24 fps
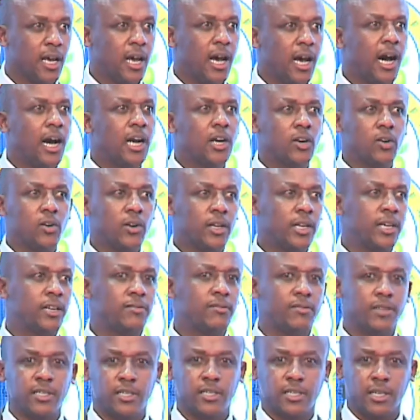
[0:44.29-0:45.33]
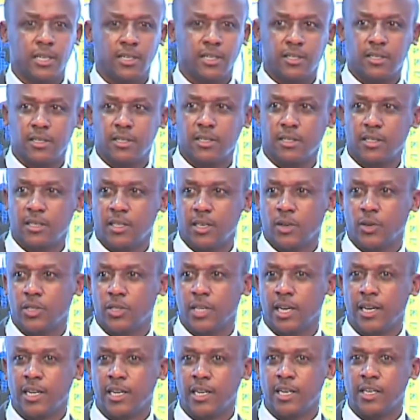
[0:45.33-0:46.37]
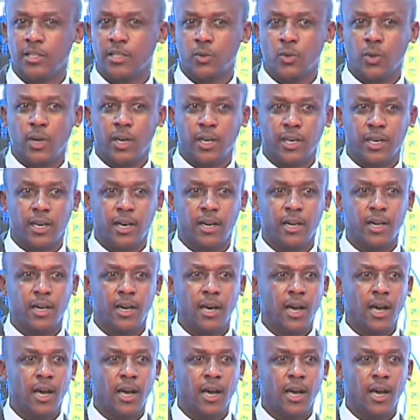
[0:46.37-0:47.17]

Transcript: And all the investors, the hoteliers who are here,